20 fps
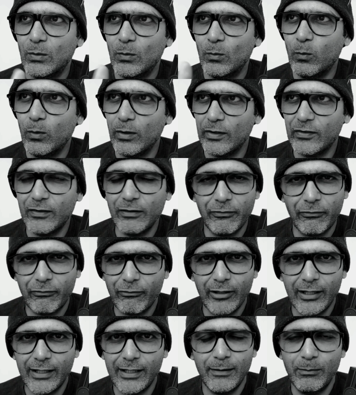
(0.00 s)
What's the
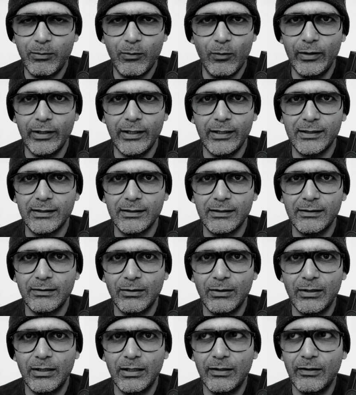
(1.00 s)
freaking point?
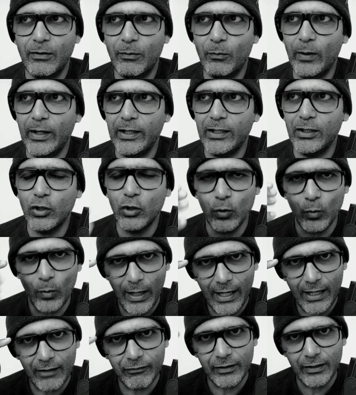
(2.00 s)
When you
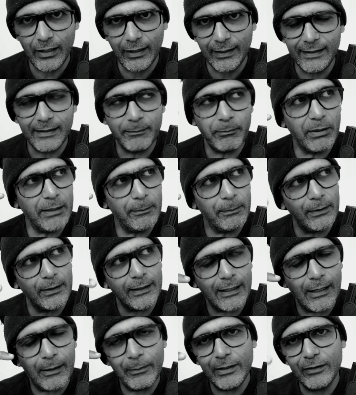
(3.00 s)
have an idea, people are
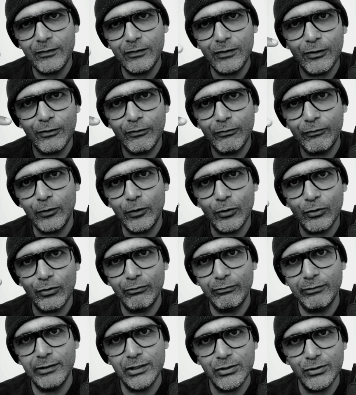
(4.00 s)
coming to you for your
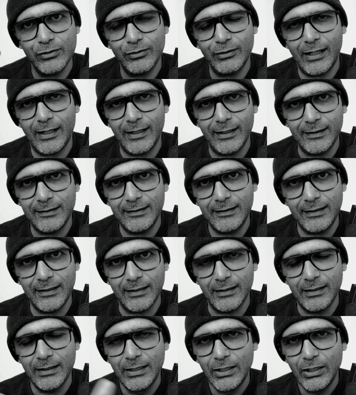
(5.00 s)
original
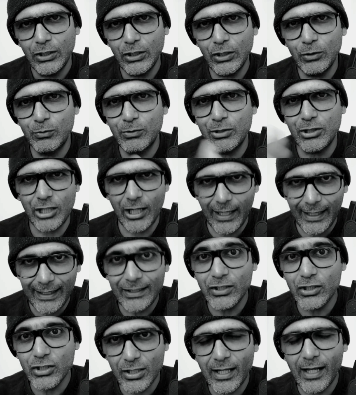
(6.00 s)
idea. You
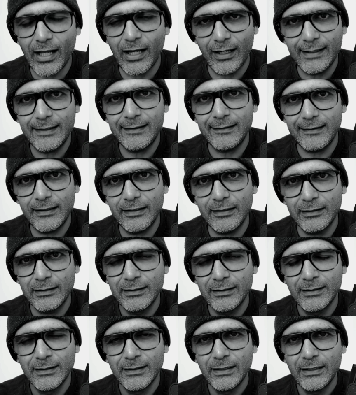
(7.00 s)
change that idea,
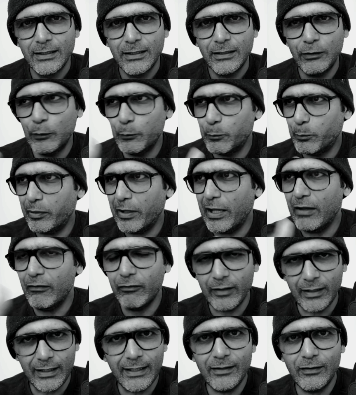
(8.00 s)
you
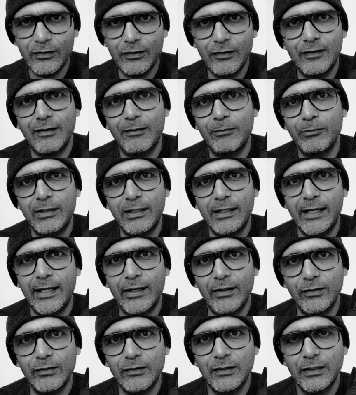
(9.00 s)
pivot into something
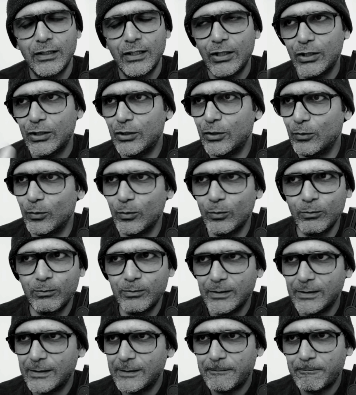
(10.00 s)
else, you
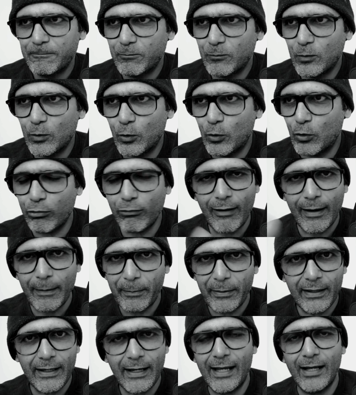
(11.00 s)

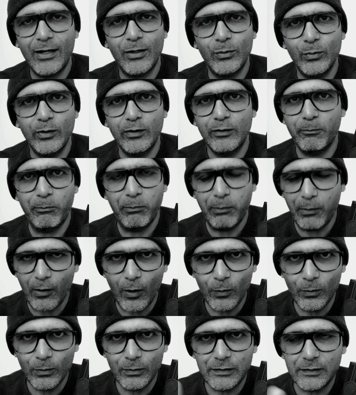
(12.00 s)
crap it out with
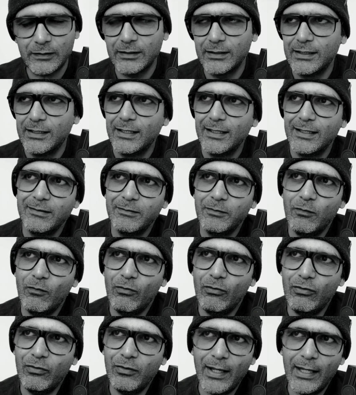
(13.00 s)
bloat,
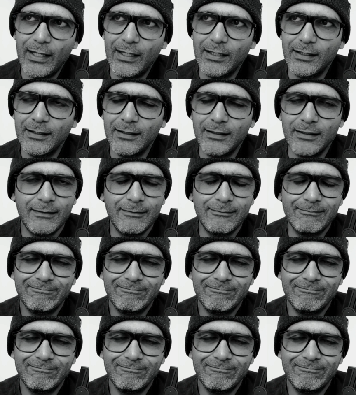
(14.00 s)
then